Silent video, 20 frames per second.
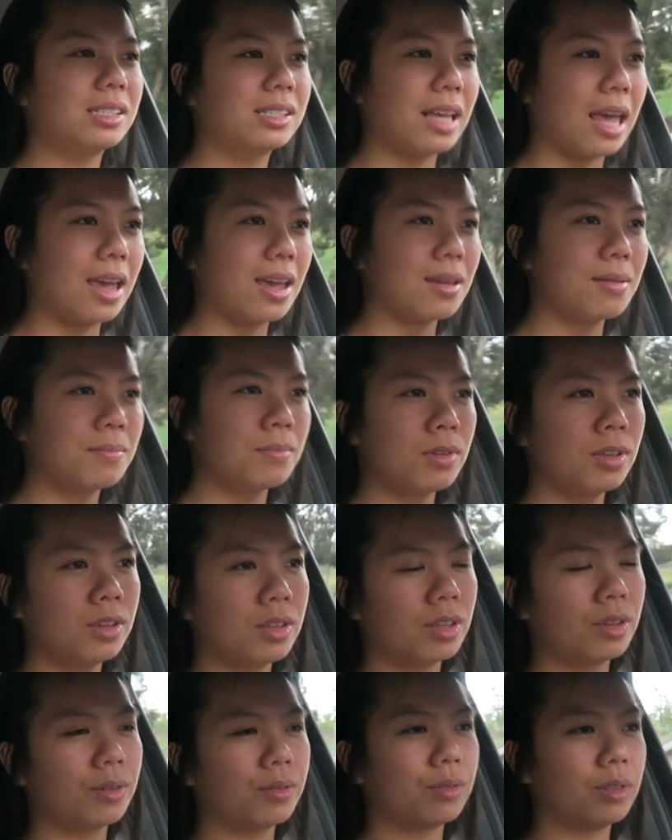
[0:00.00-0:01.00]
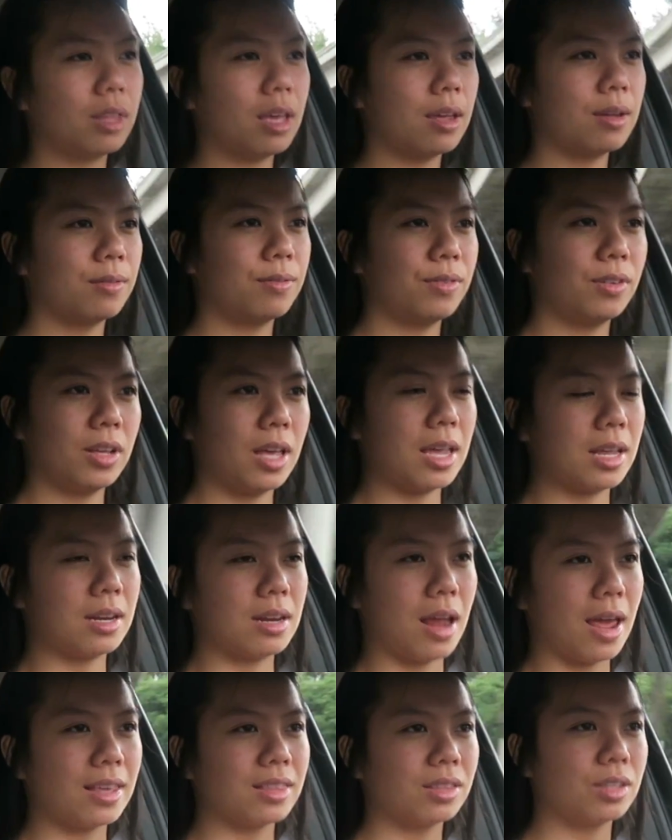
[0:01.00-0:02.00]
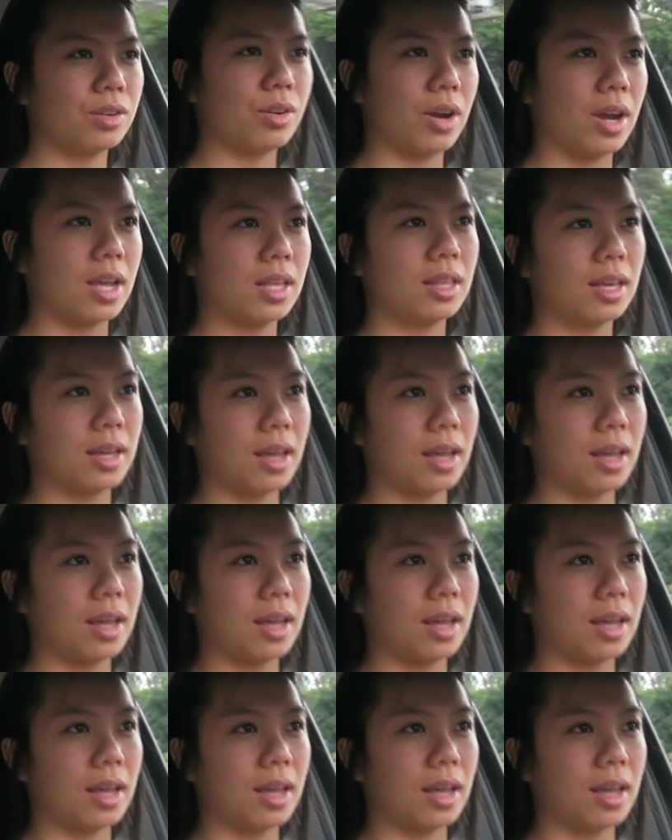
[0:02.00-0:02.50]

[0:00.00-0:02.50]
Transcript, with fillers: same thing for like ninth grade.